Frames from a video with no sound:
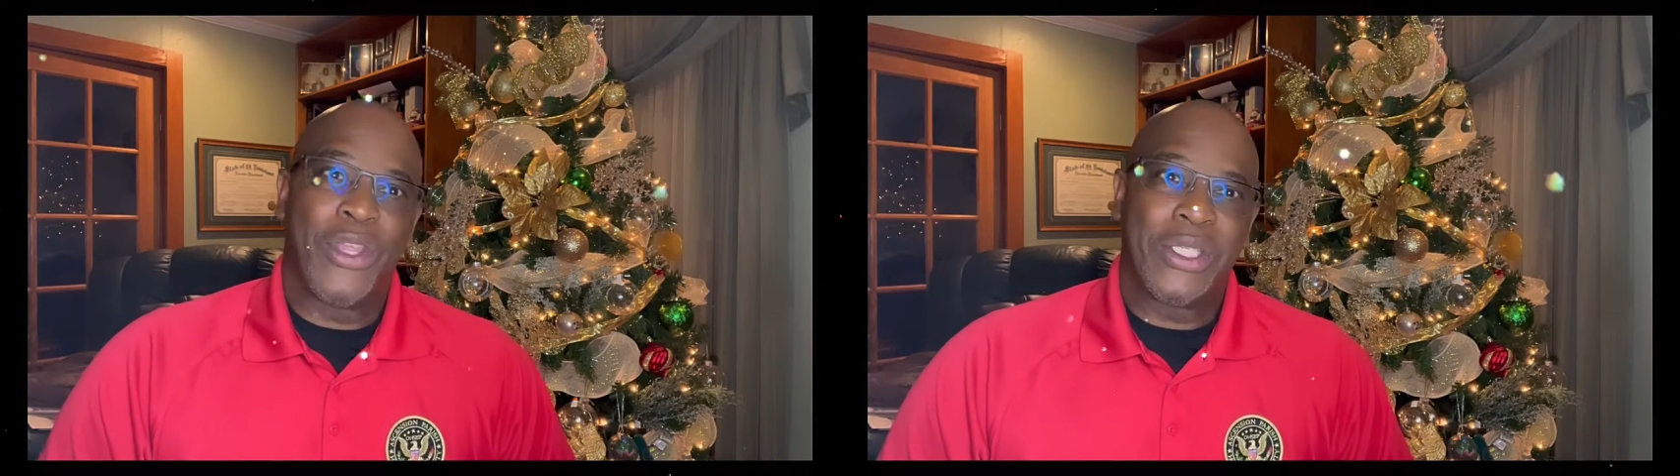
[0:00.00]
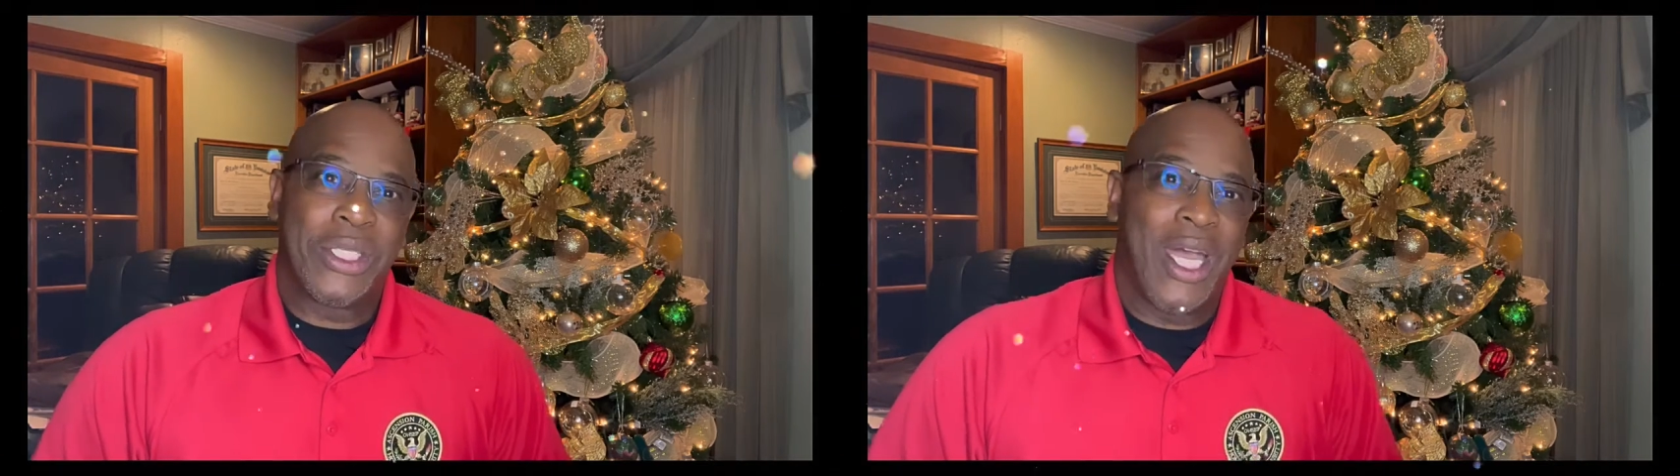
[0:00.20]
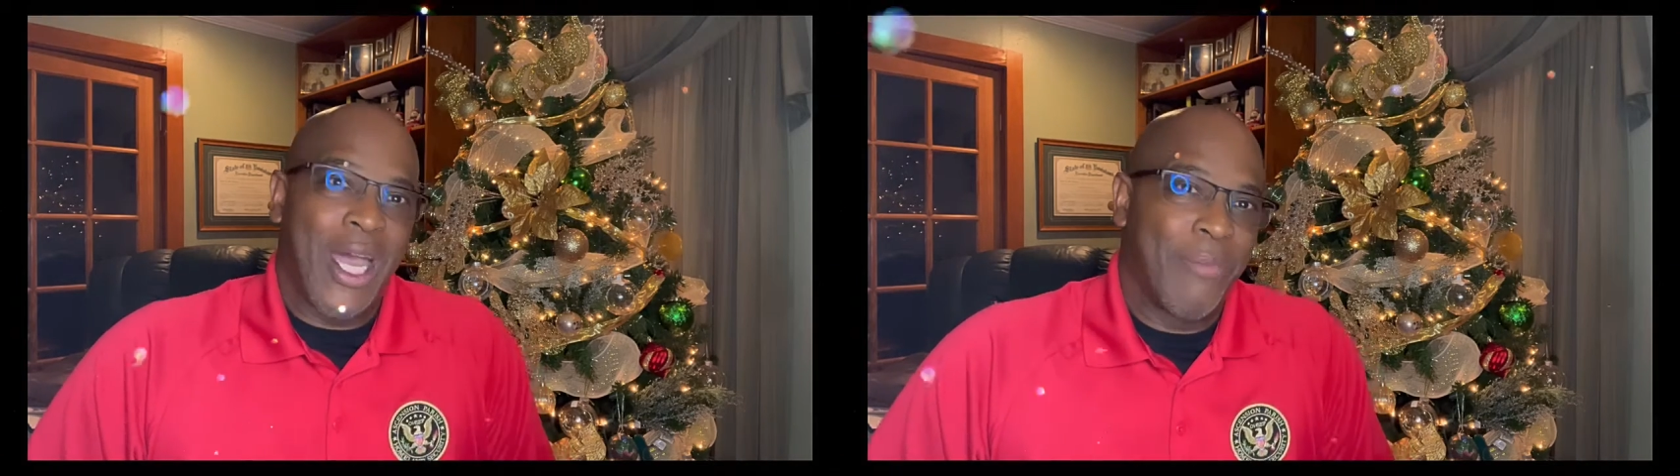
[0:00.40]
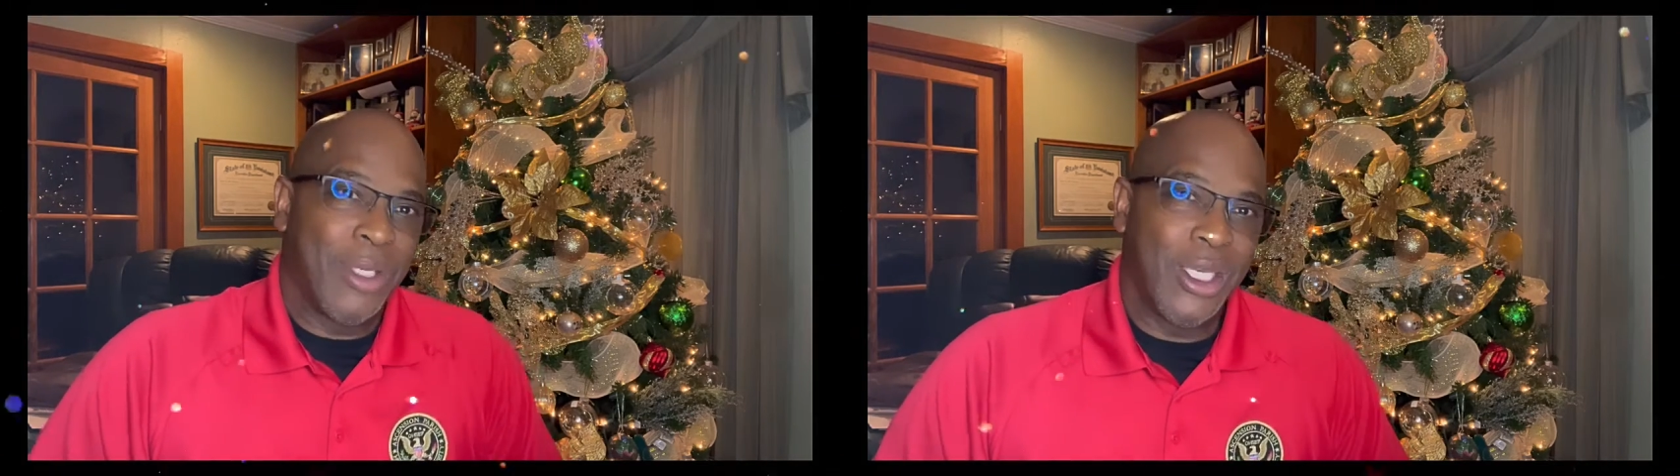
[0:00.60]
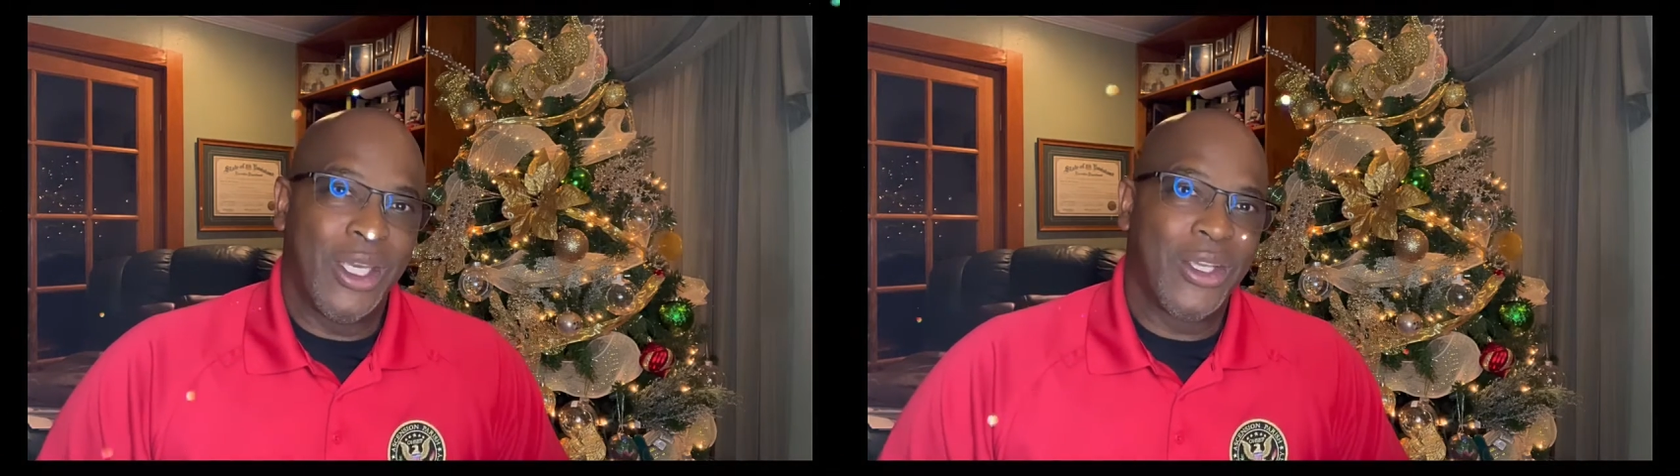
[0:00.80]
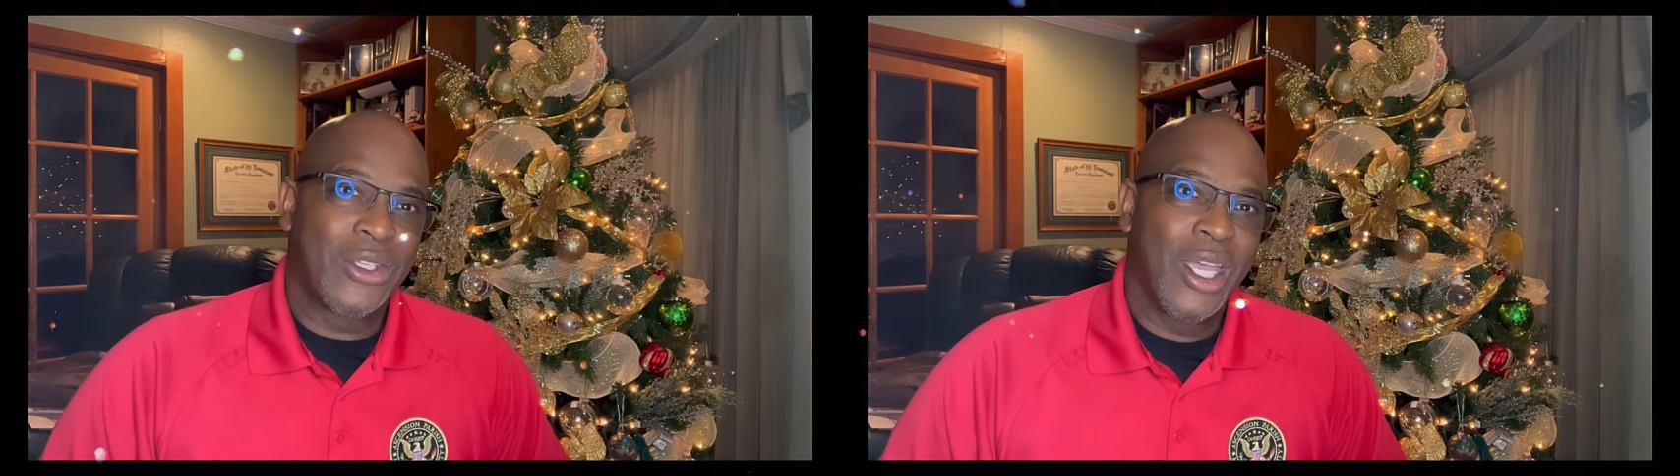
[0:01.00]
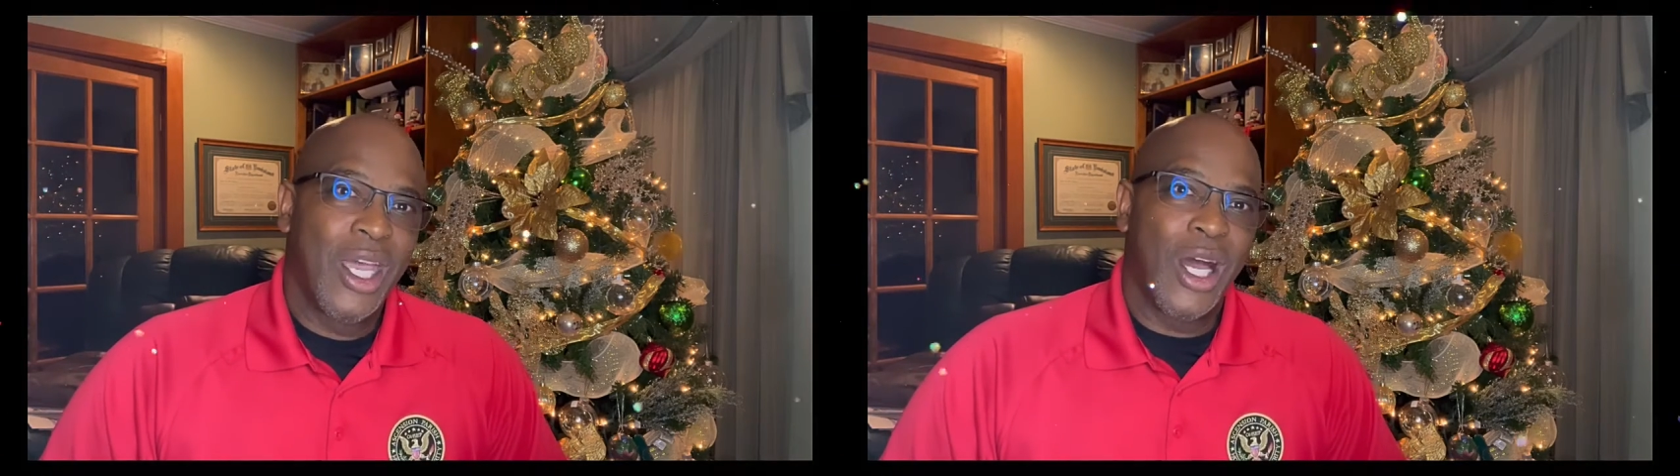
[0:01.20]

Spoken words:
this time is